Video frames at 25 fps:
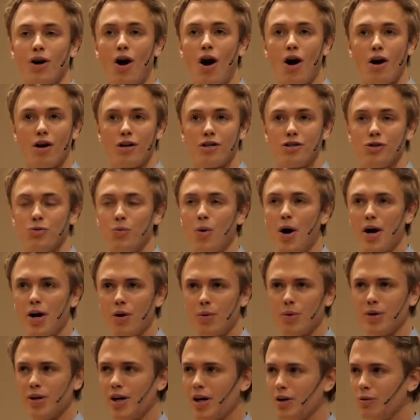cars? Why
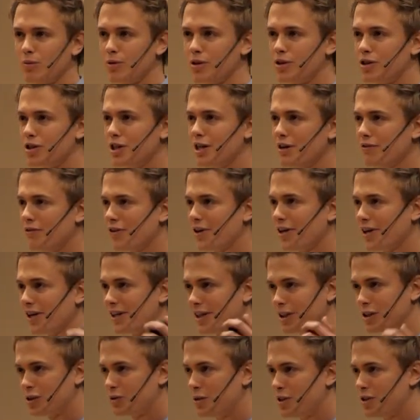are we not receiving
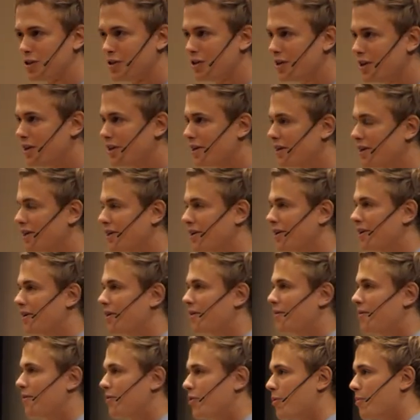electricity
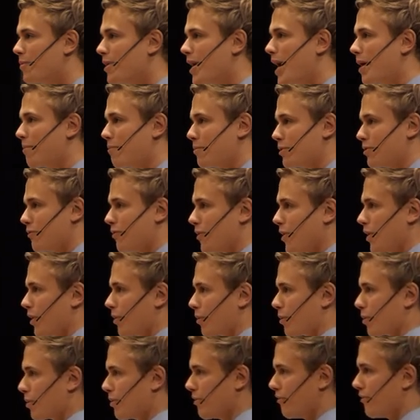from the
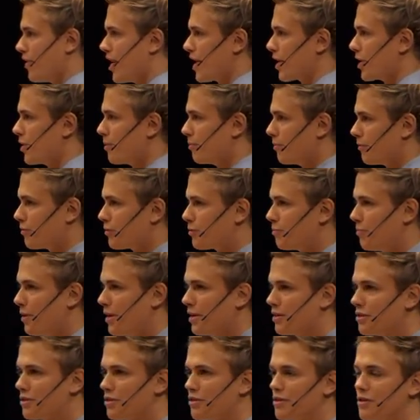atmosphere or the vacuum of
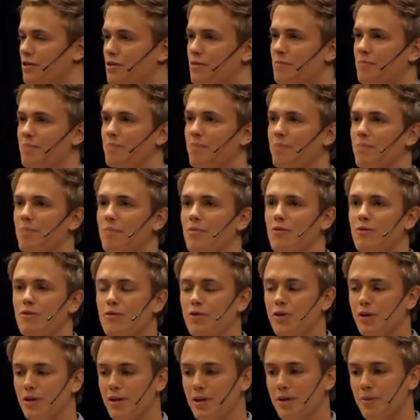space
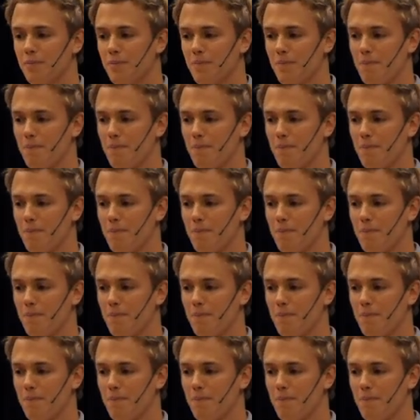freely?